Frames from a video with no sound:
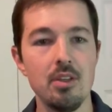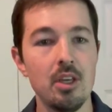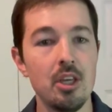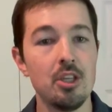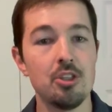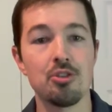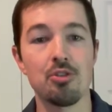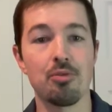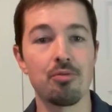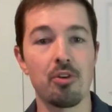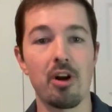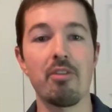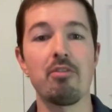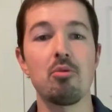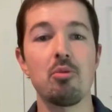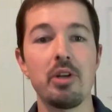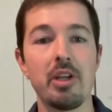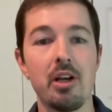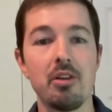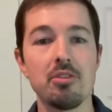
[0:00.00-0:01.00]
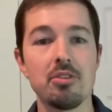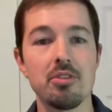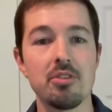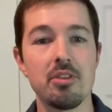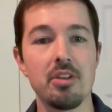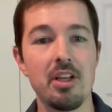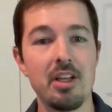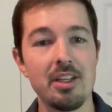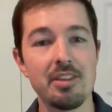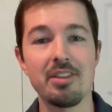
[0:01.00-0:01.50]
So for everyone else,
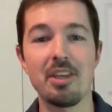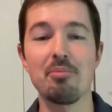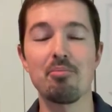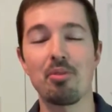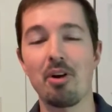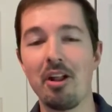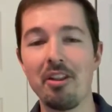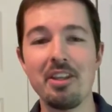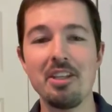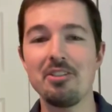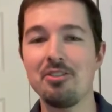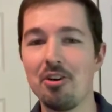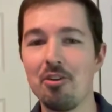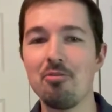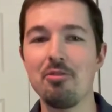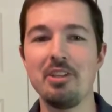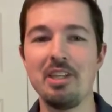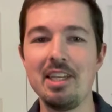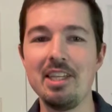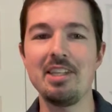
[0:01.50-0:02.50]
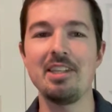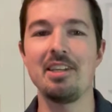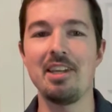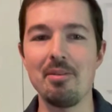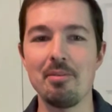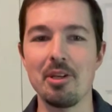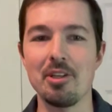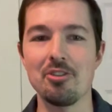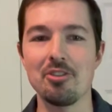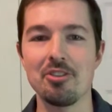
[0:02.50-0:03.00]
they probably don't need an
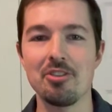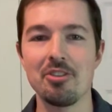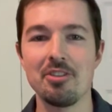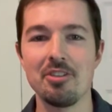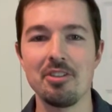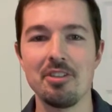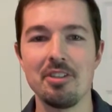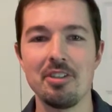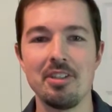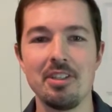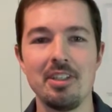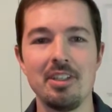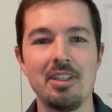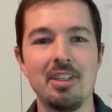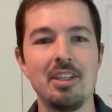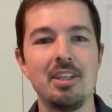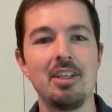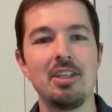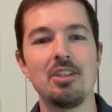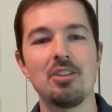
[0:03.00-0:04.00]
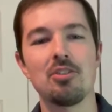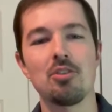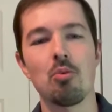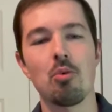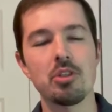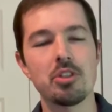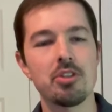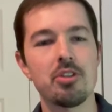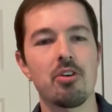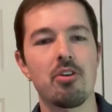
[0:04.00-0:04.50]
image. So
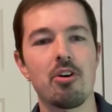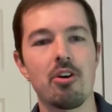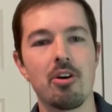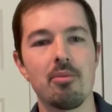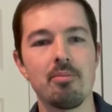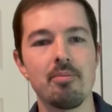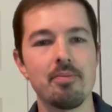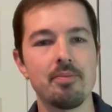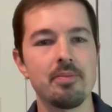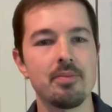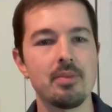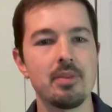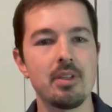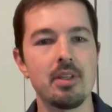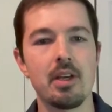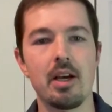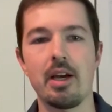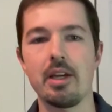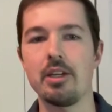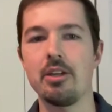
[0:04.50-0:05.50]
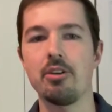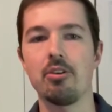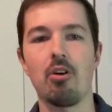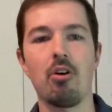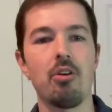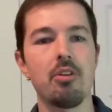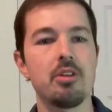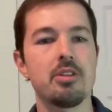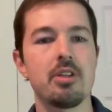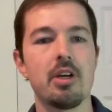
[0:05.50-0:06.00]
what's the harm? I hear all
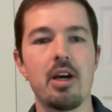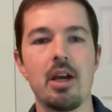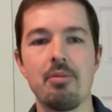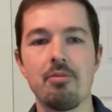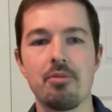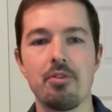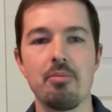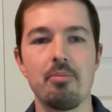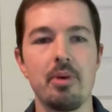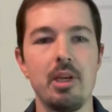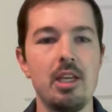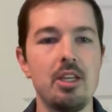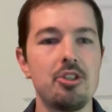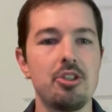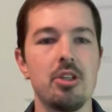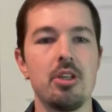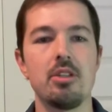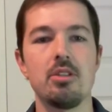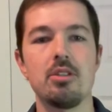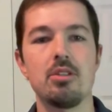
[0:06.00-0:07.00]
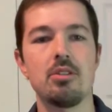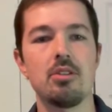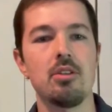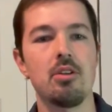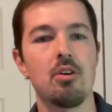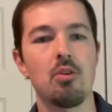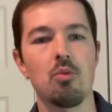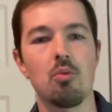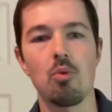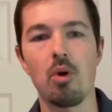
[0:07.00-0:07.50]
the time from patients,
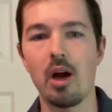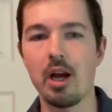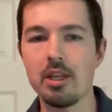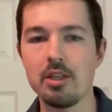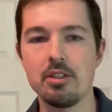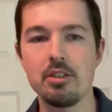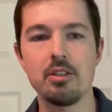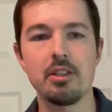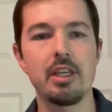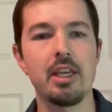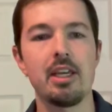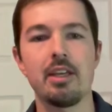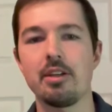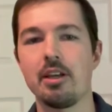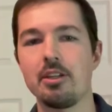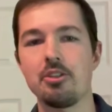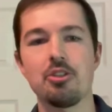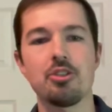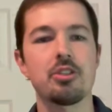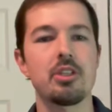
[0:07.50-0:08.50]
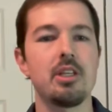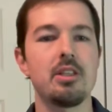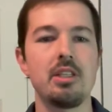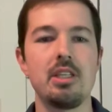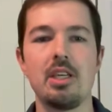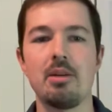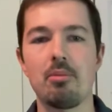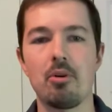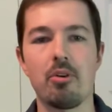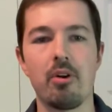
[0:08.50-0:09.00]
why can't I just get the
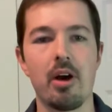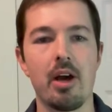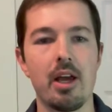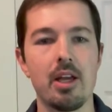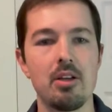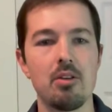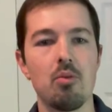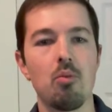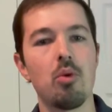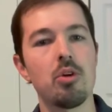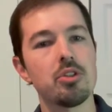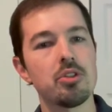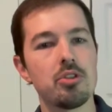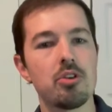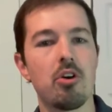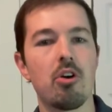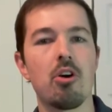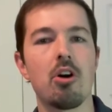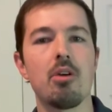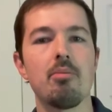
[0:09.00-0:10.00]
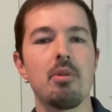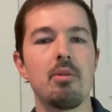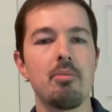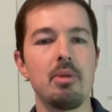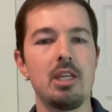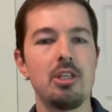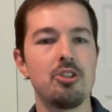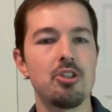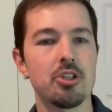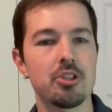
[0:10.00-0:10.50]
MRI? What's the harm in
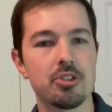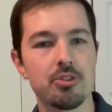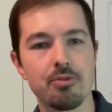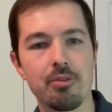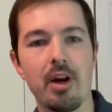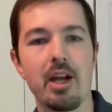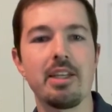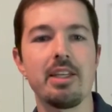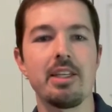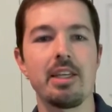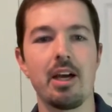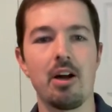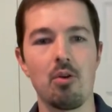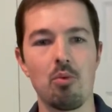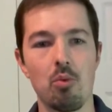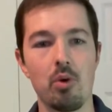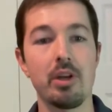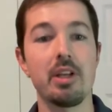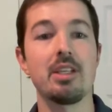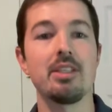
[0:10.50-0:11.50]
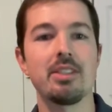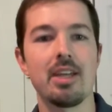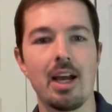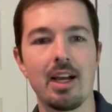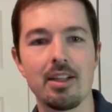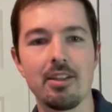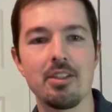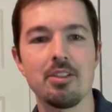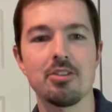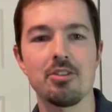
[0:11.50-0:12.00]
me just finding out what
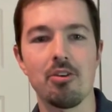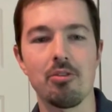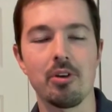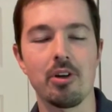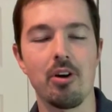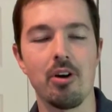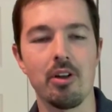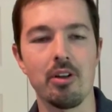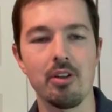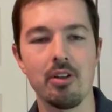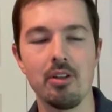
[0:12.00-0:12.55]
exactly is going on?